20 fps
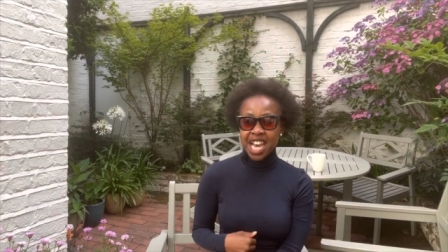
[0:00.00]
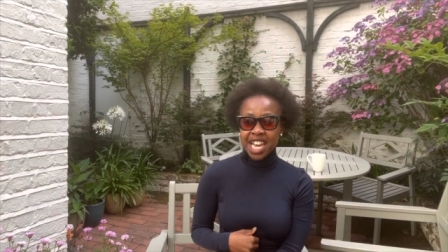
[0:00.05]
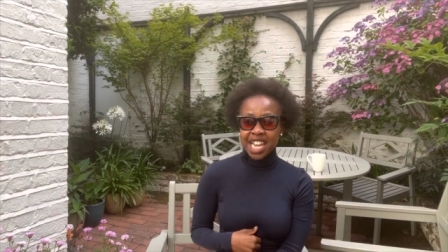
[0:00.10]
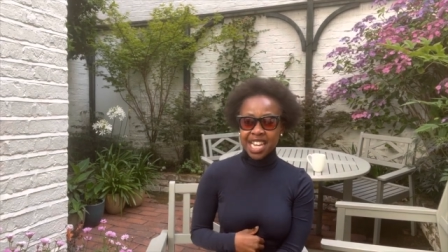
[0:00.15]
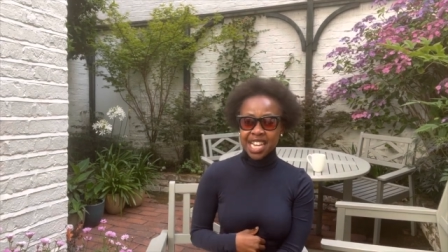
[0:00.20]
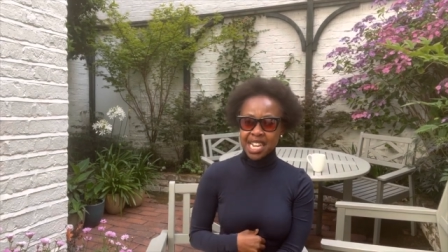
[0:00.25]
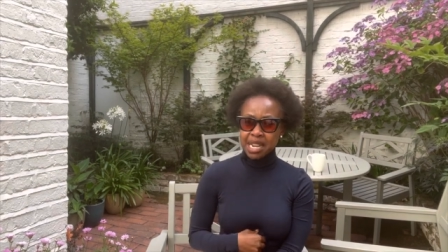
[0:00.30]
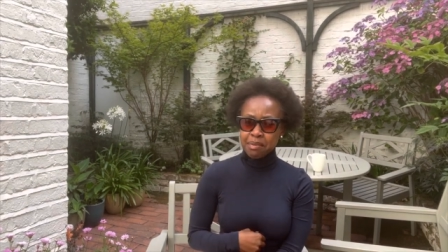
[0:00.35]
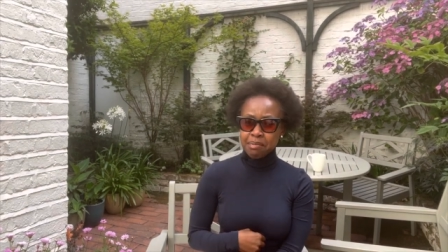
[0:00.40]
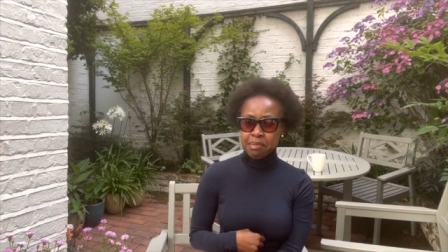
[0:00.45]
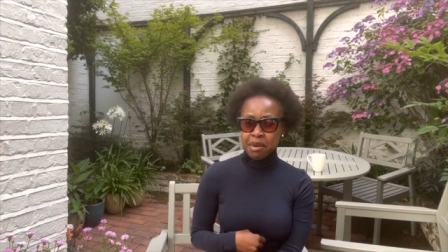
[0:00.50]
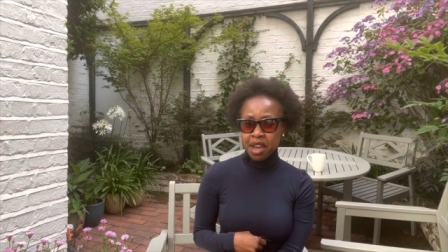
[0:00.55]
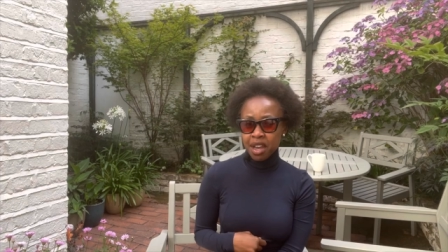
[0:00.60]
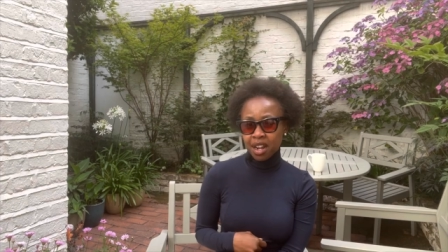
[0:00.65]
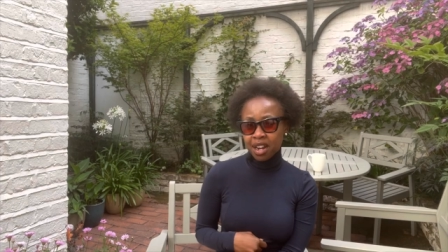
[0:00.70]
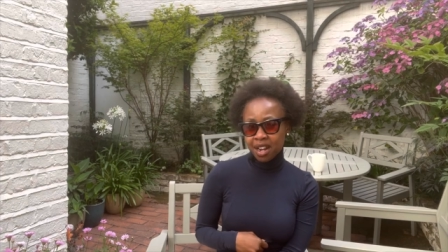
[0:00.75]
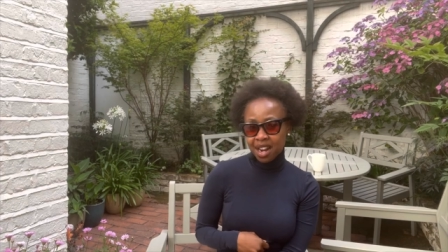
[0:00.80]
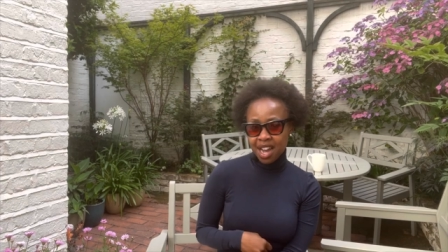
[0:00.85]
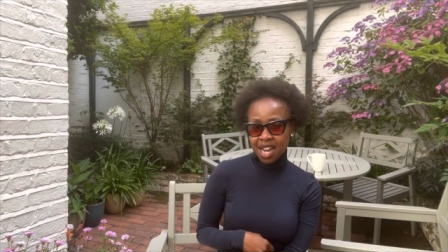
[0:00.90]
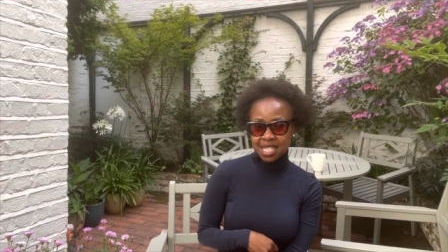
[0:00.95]
Lindberg
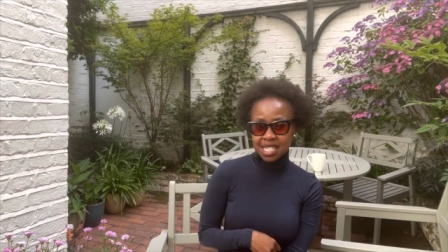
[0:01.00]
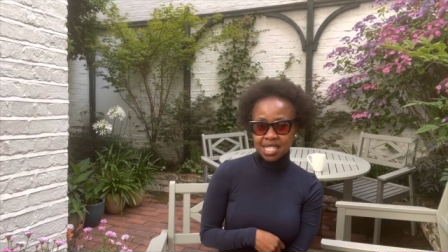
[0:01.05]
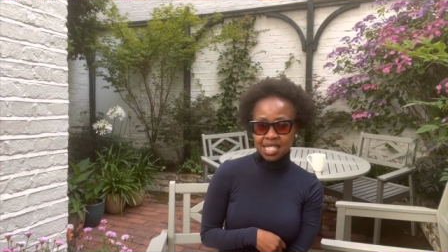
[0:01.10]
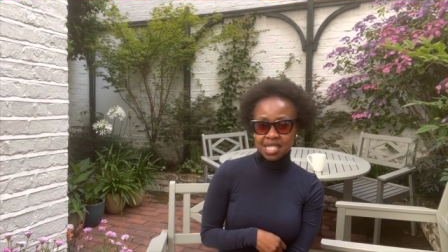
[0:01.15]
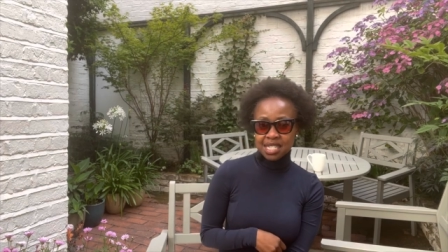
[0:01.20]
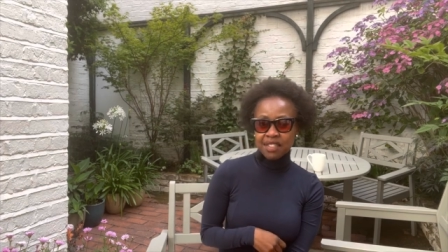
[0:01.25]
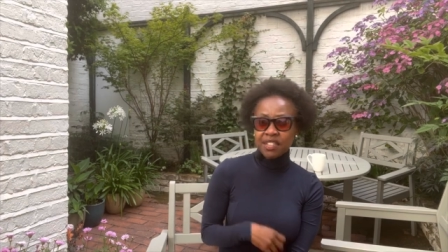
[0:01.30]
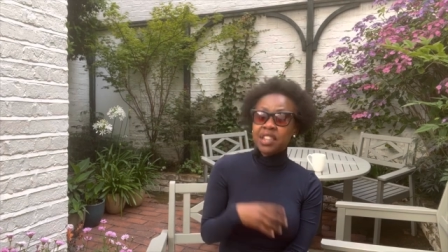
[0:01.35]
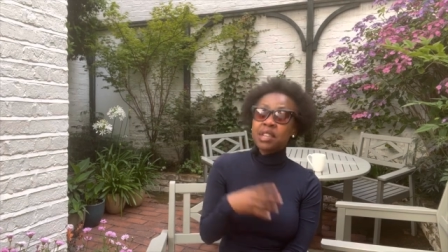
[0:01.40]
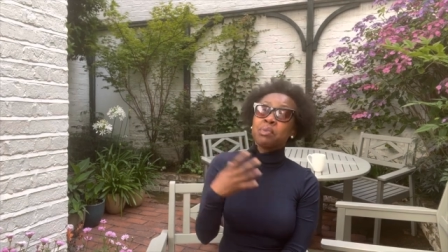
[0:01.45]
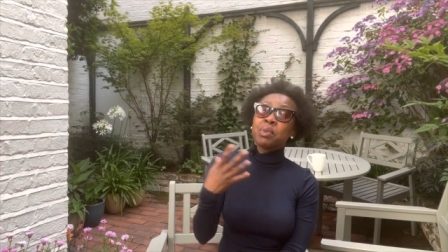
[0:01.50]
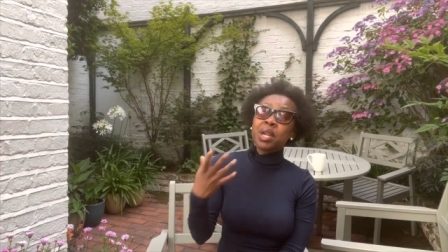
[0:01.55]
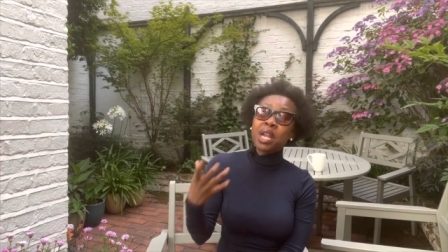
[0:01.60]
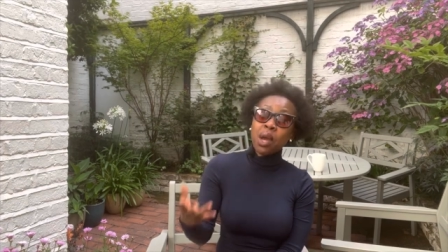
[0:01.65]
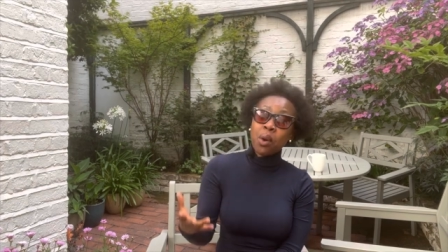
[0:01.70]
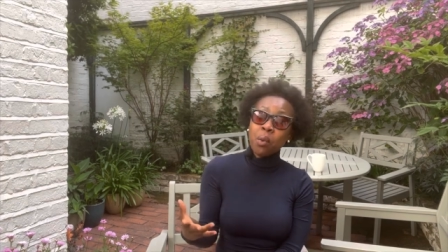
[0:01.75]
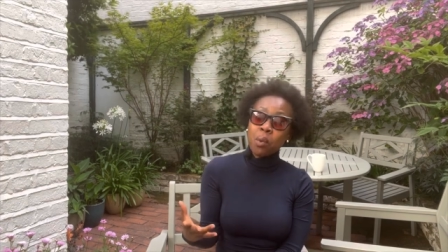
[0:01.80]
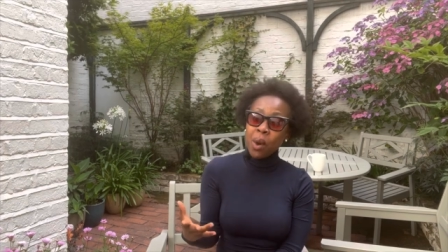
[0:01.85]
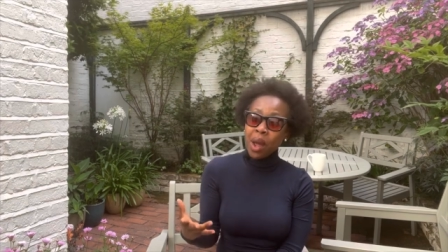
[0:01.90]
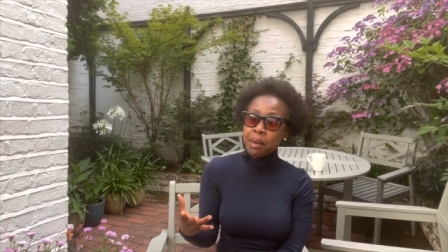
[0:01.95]
glasses. And then when I
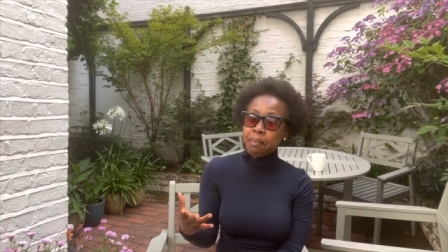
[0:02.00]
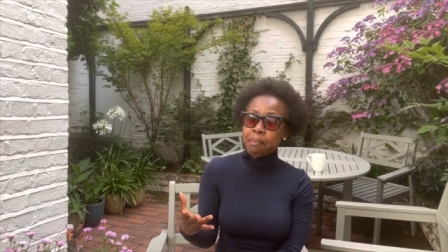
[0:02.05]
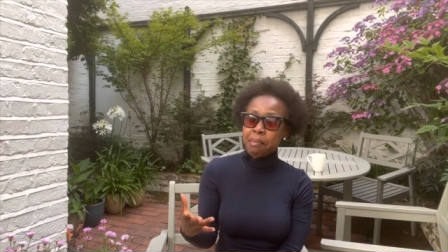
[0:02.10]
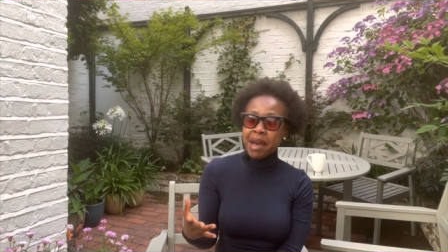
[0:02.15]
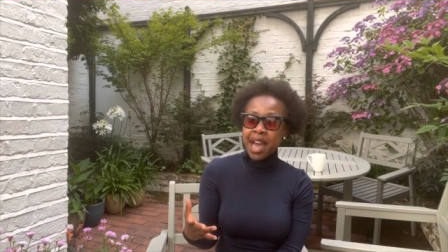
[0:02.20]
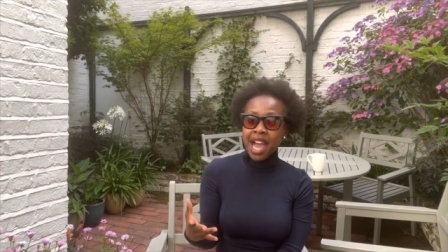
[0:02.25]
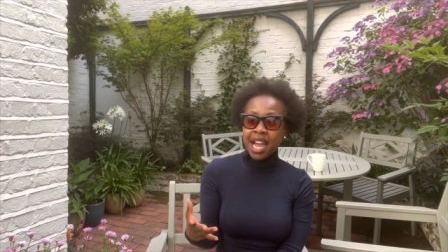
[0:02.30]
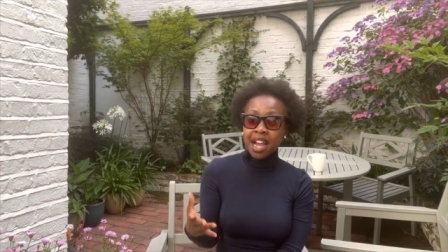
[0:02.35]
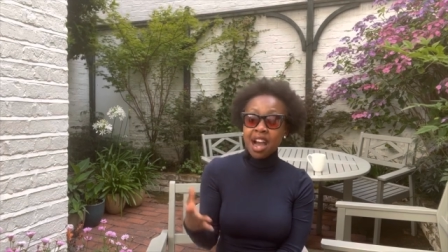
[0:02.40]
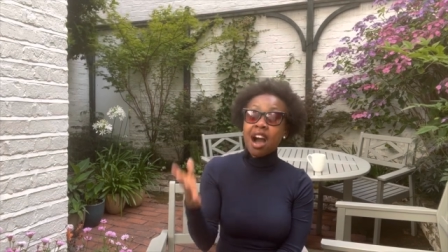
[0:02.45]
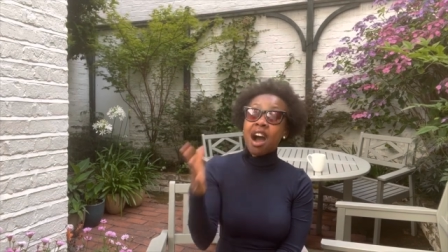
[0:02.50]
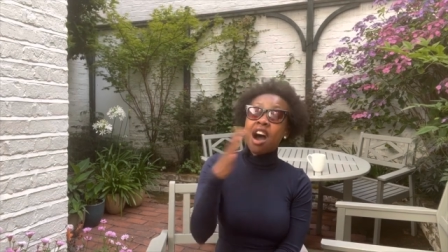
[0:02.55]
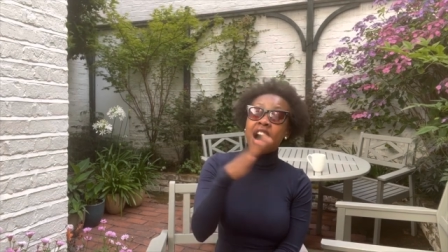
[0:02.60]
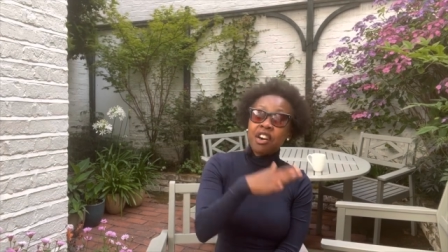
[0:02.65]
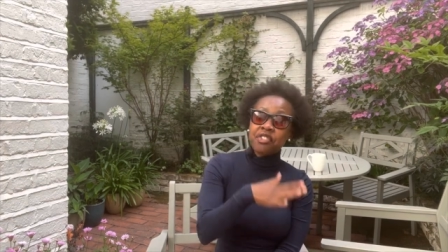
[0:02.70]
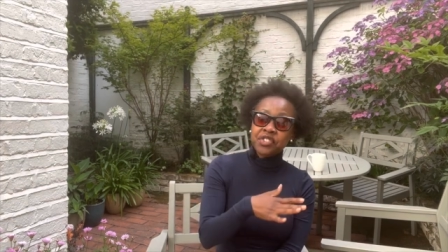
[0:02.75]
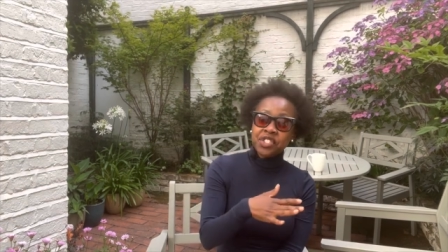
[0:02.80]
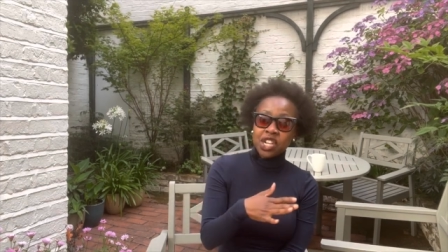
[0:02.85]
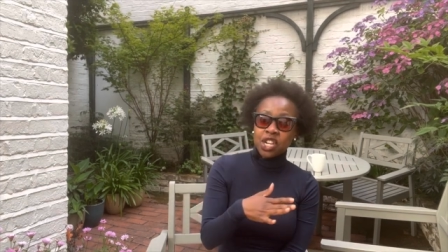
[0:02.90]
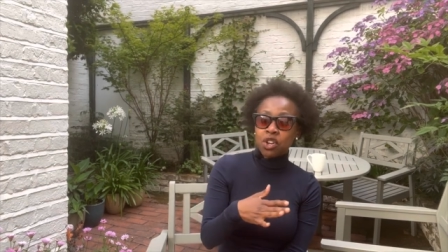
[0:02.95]
went back
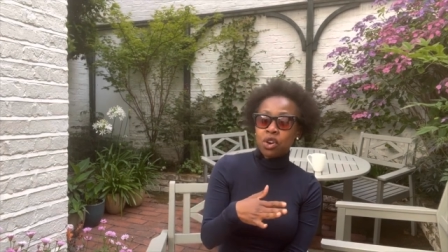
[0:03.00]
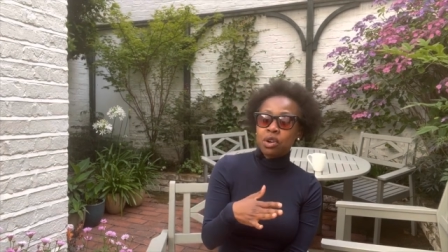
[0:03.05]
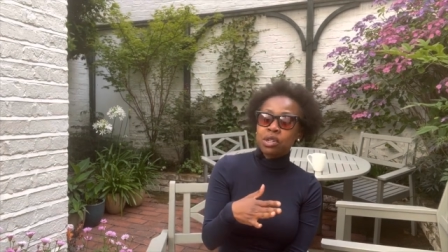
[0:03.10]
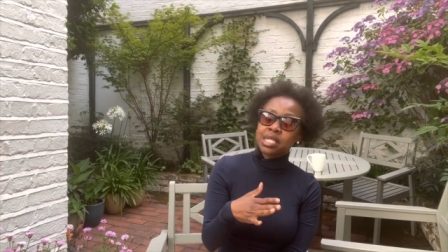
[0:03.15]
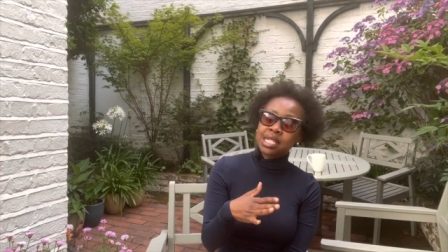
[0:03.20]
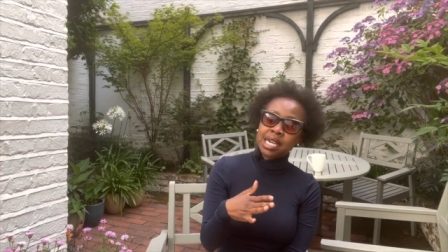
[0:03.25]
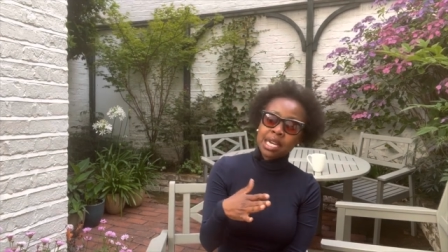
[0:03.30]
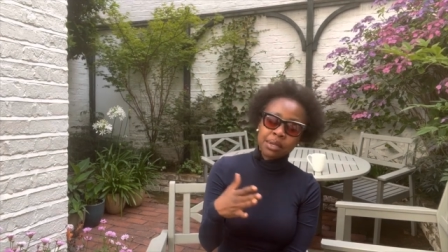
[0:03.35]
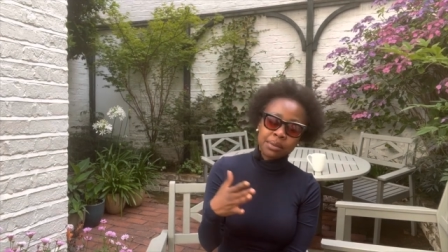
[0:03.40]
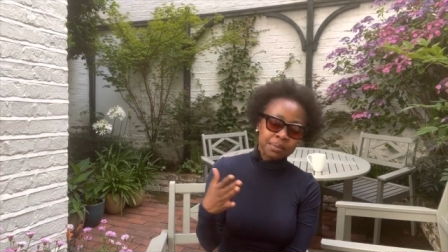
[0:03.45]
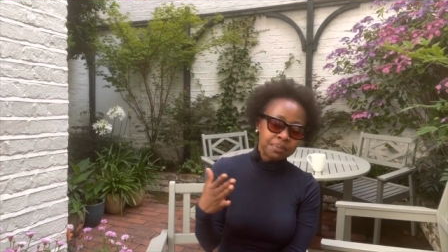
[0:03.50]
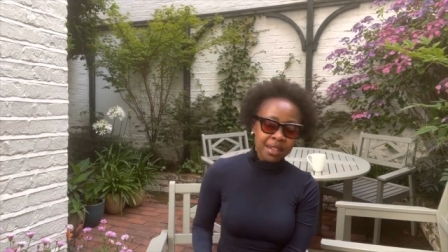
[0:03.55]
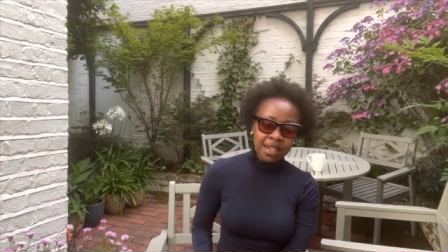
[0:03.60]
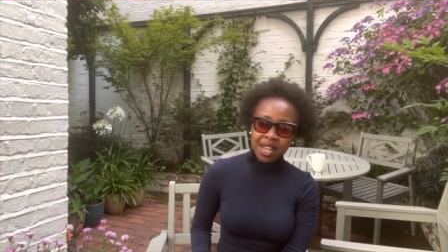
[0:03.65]
after lockdown